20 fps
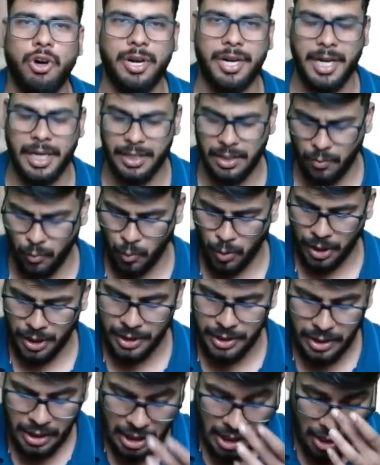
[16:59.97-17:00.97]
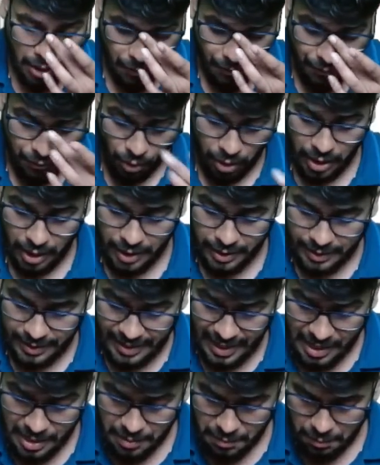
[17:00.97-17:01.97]
in other words, for a
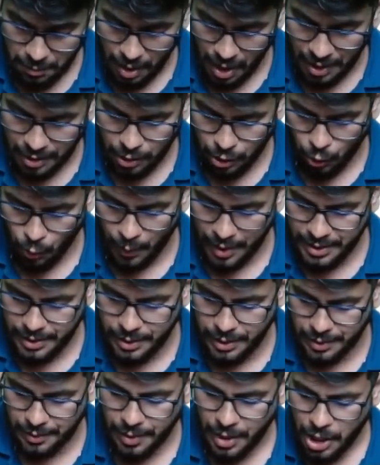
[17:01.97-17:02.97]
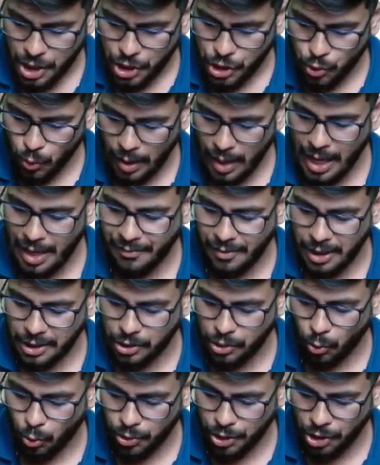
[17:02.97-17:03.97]
10 mark question, you have a
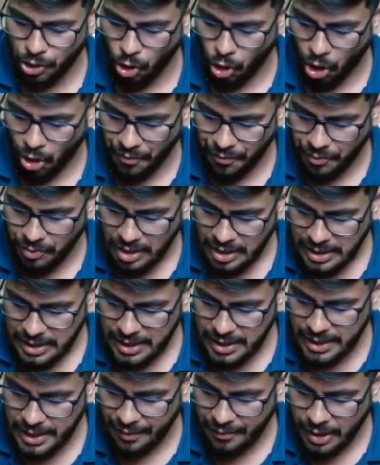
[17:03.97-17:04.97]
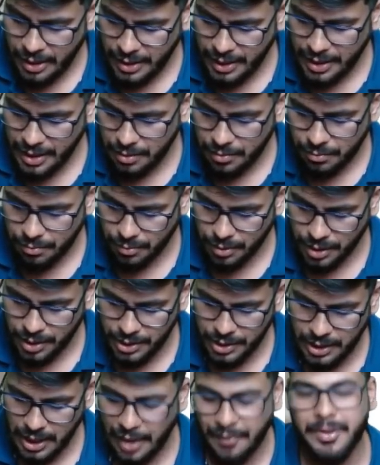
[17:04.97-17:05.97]
total of 17
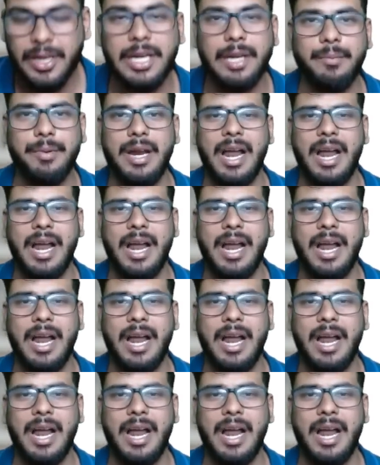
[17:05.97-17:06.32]
minutes available.